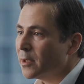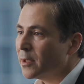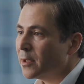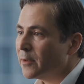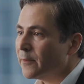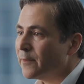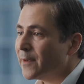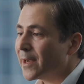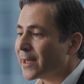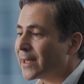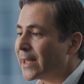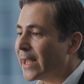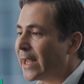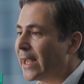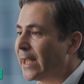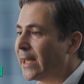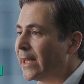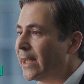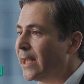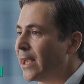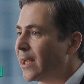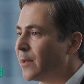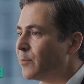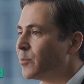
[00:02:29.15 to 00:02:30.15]
In fact,
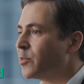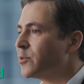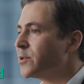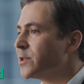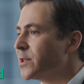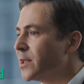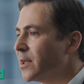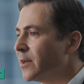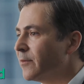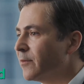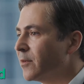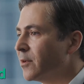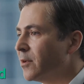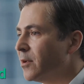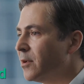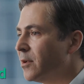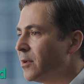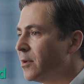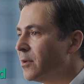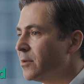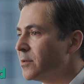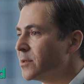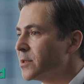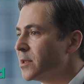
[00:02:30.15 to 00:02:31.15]
88% of
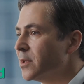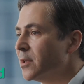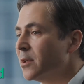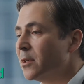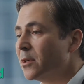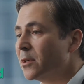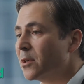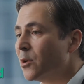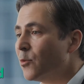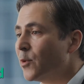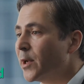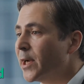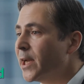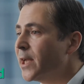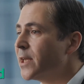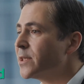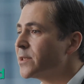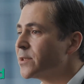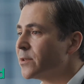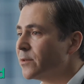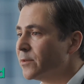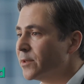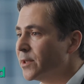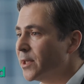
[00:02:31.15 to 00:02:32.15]
calls go
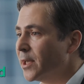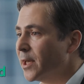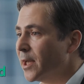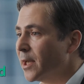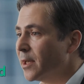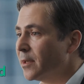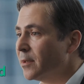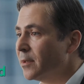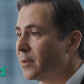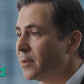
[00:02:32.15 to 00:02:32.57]
unanswered today